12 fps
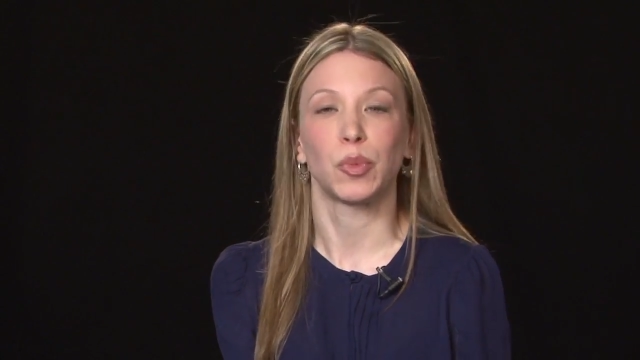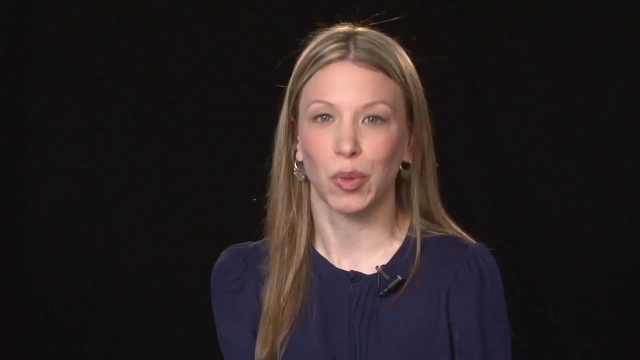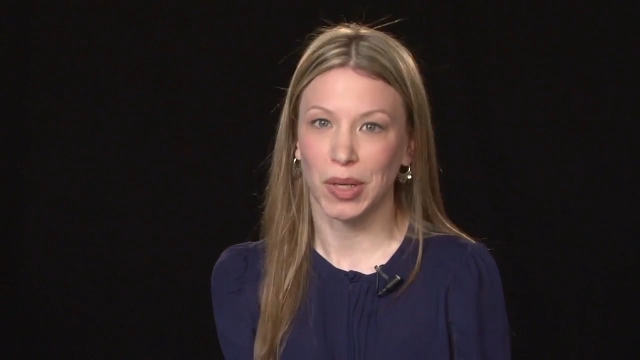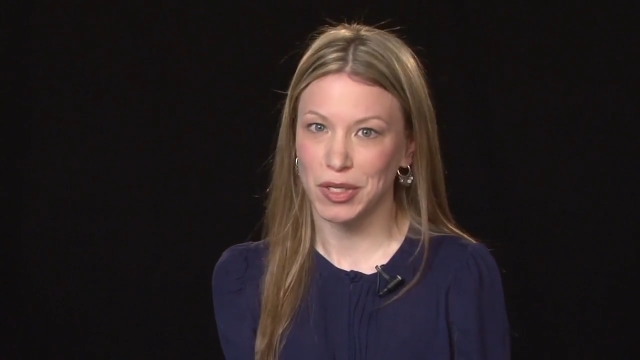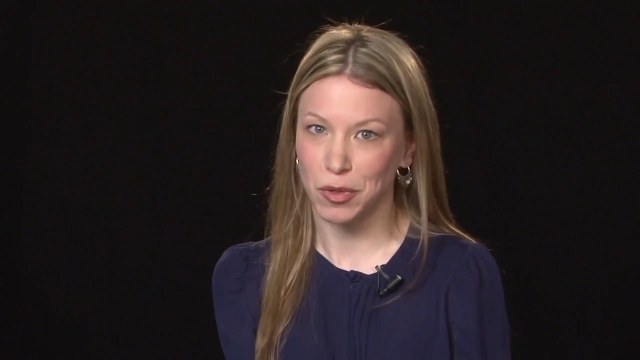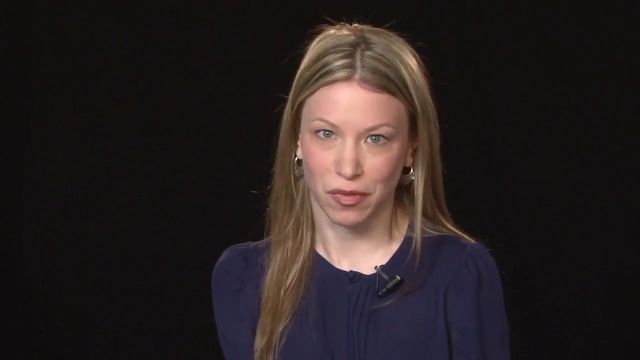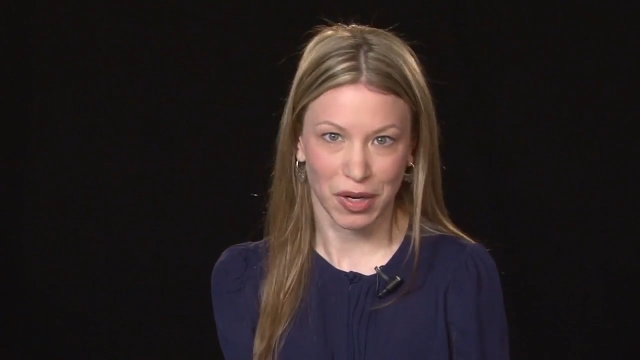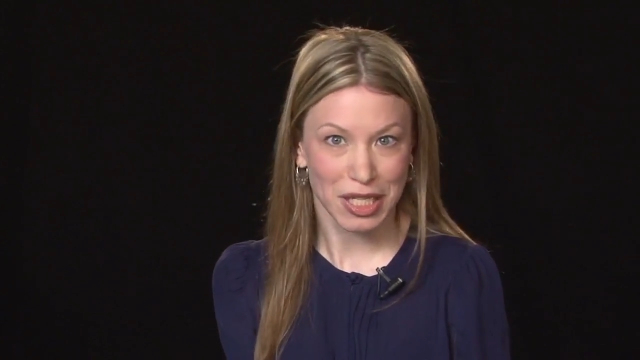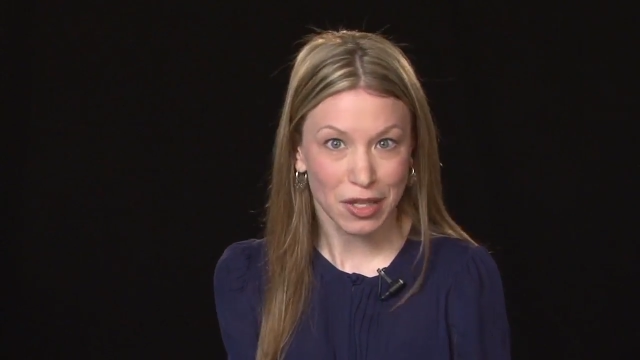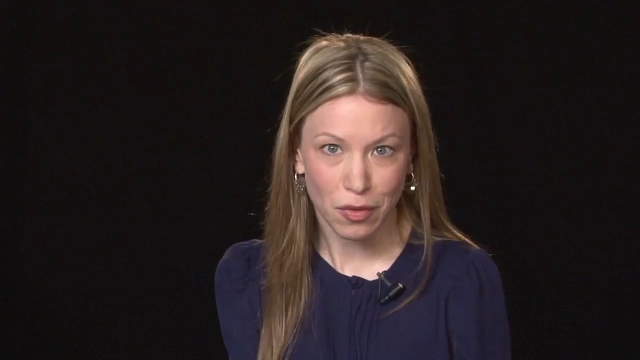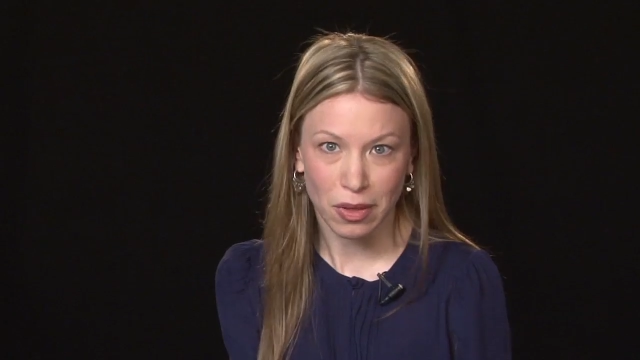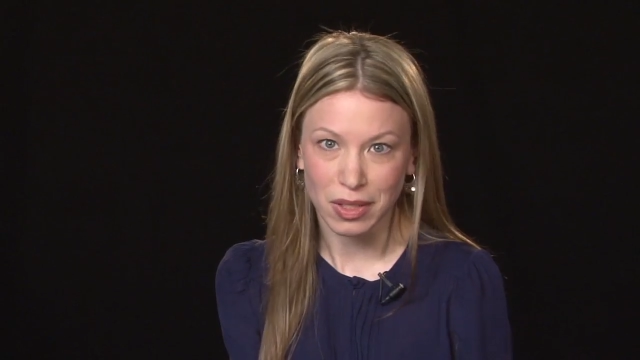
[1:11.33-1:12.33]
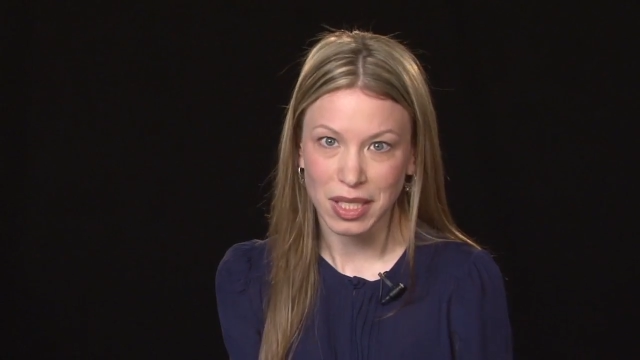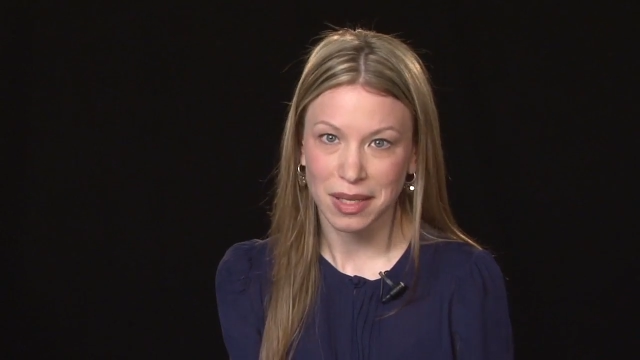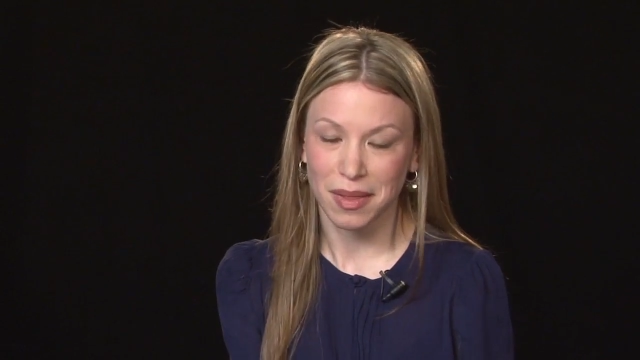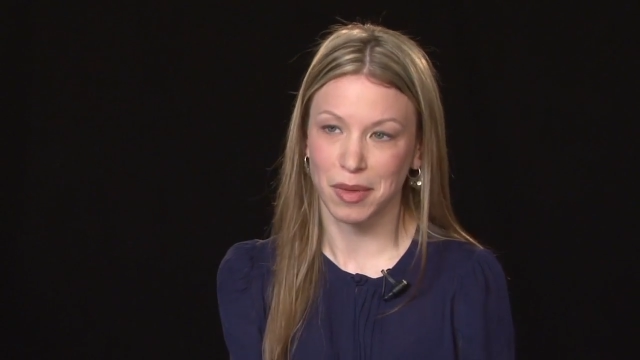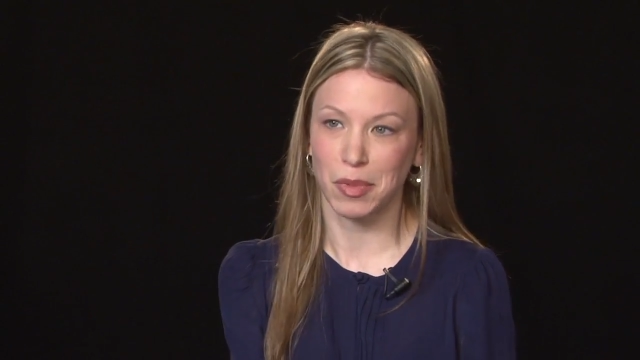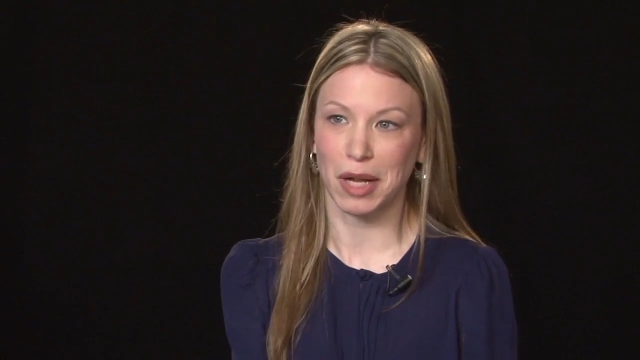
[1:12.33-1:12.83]
boys who are very different
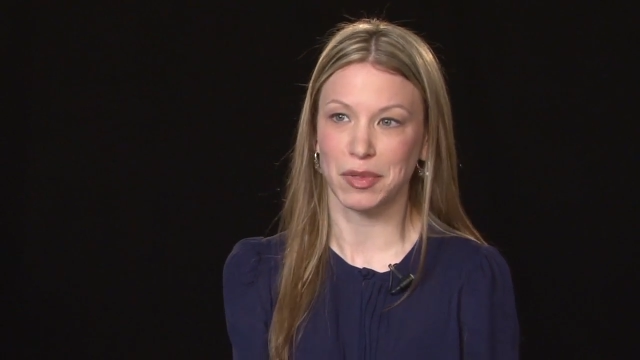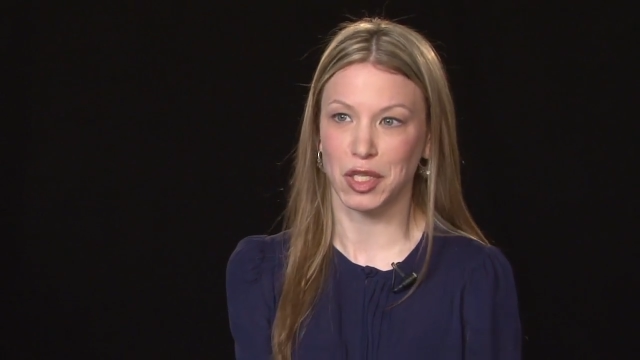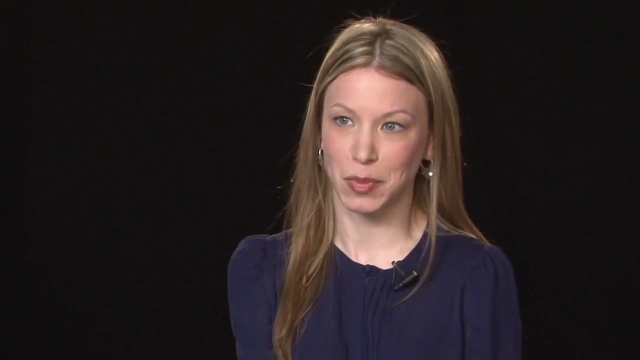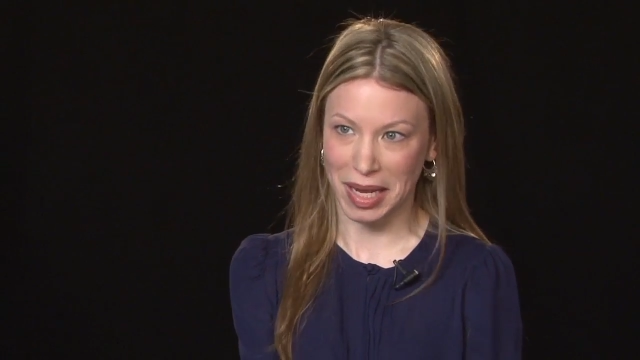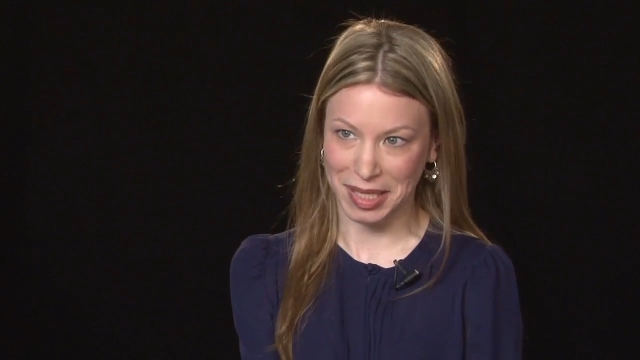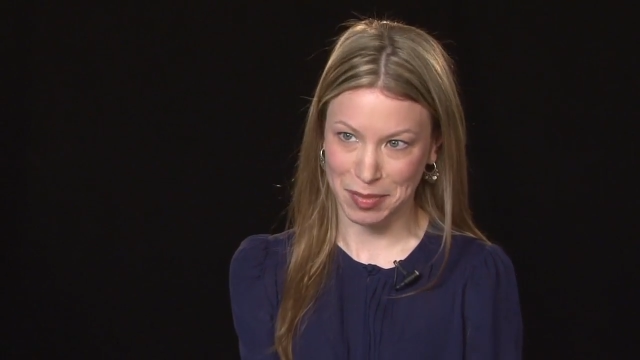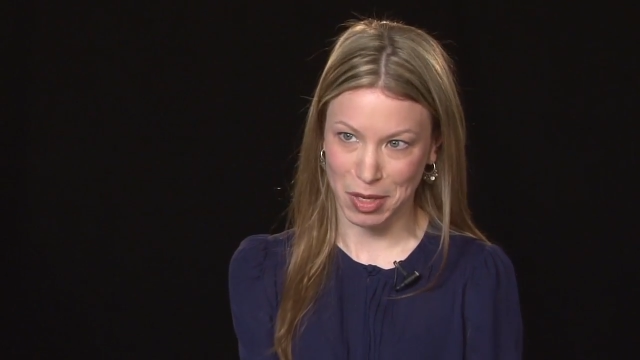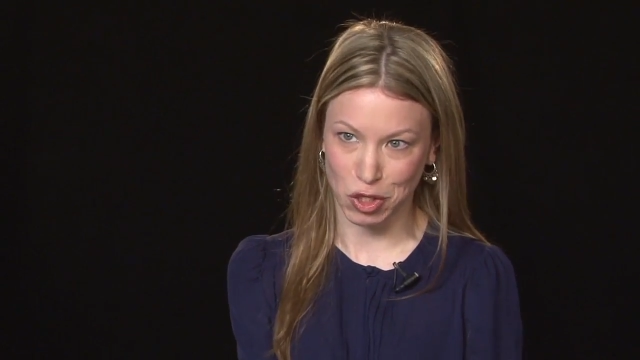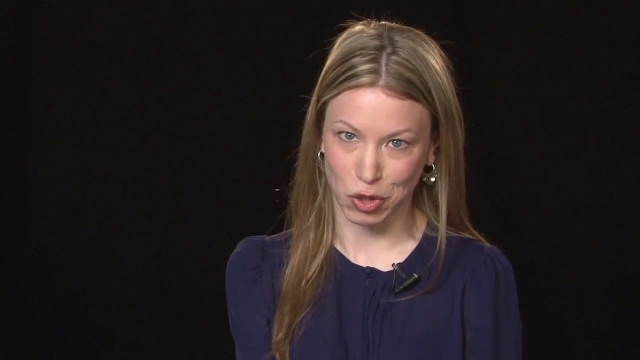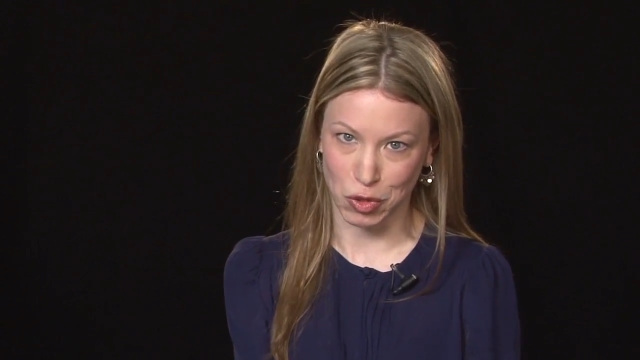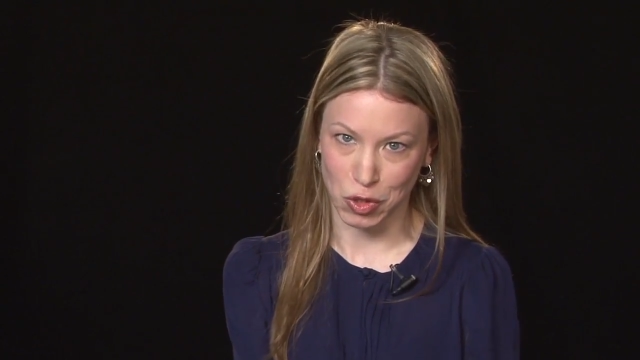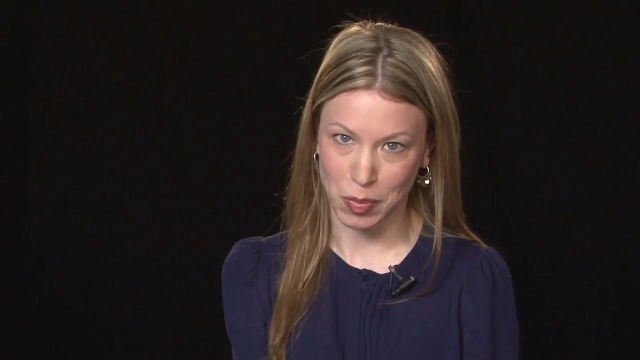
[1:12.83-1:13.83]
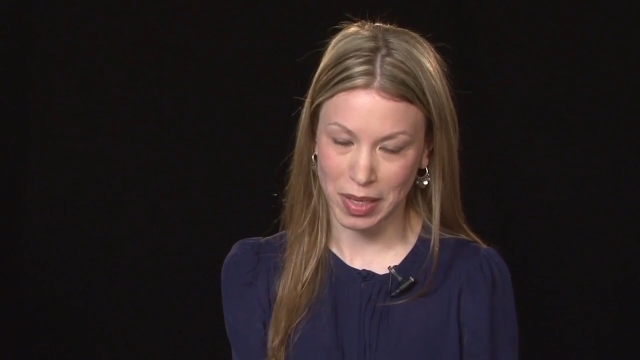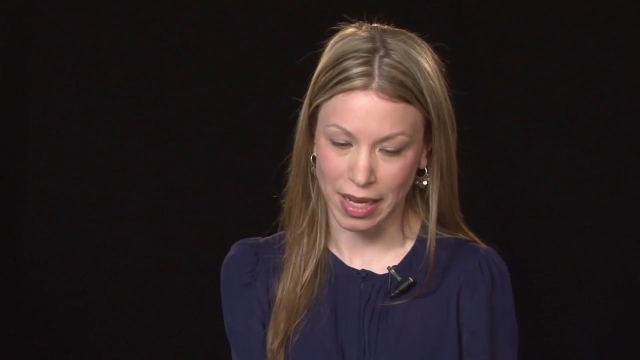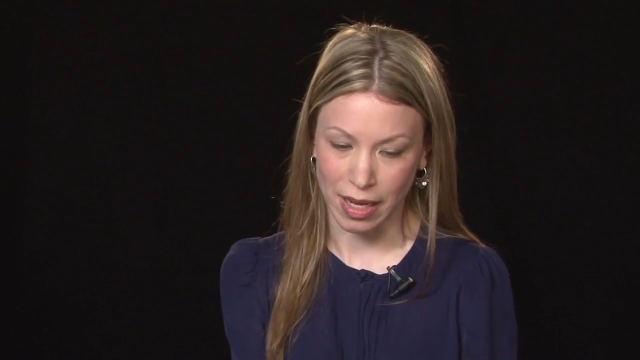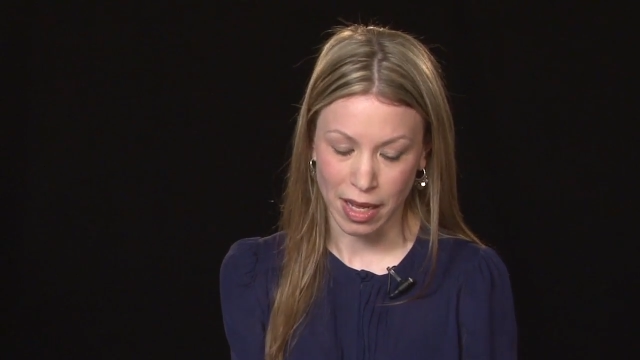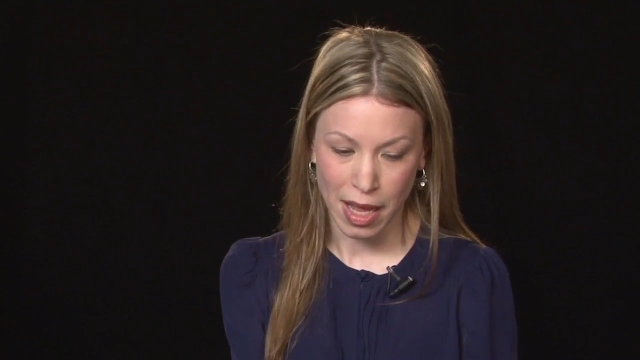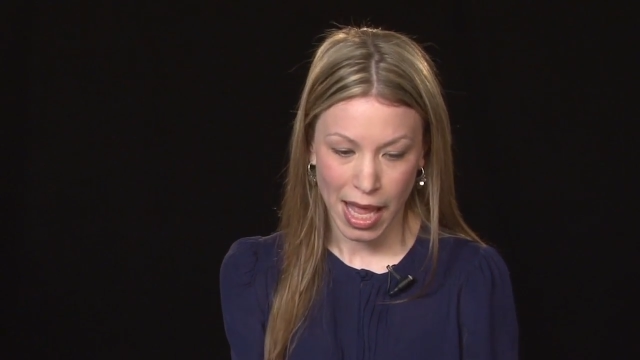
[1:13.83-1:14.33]
than what I was expecting my children to
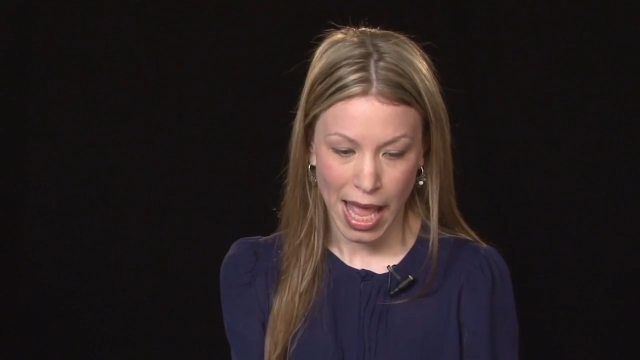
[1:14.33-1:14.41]
be,